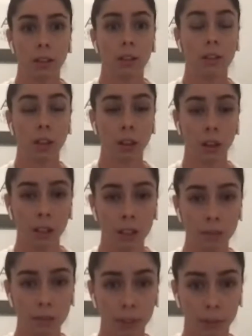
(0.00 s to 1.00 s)
So lots
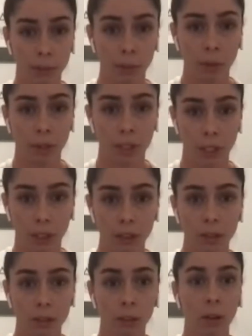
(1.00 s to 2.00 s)
of different ones
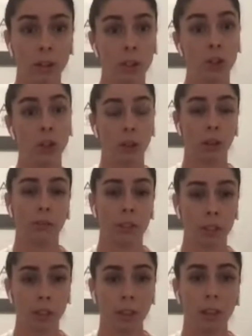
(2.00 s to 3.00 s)
here. Lots during
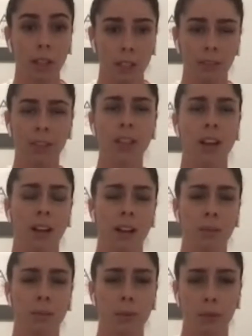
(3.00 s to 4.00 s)
physical activity,
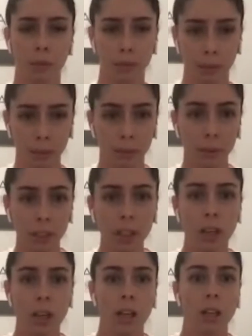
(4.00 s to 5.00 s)
absolutely.
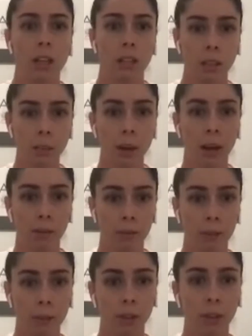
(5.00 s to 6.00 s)
Some
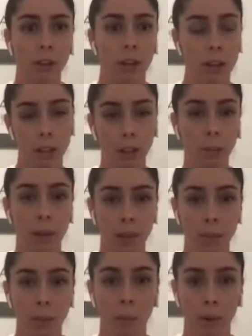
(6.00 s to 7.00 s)
after, a little bit in the
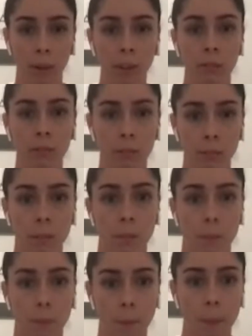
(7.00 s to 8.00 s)
morning.
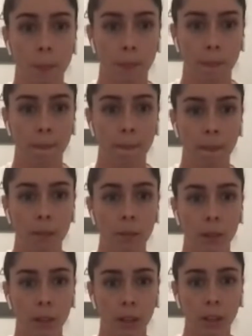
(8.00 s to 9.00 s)

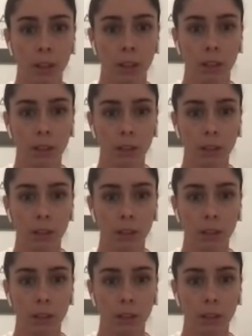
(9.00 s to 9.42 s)
Okay.